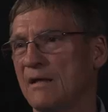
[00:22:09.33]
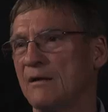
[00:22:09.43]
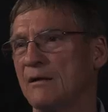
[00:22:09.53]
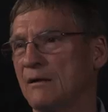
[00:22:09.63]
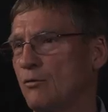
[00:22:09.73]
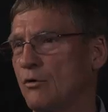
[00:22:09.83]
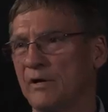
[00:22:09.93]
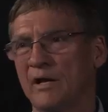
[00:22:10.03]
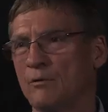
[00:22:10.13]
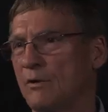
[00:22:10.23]
Uh,
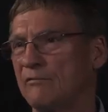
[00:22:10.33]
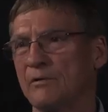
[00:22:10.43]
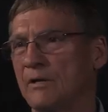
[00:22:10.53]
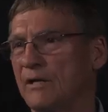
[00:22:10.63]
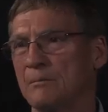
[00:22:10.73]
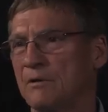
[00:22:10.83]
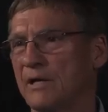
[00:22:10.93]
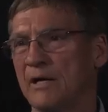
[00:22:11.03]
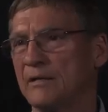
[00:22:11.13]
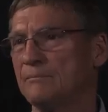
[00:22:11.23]
or anyone from in the
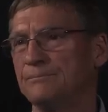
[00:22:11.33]
brigade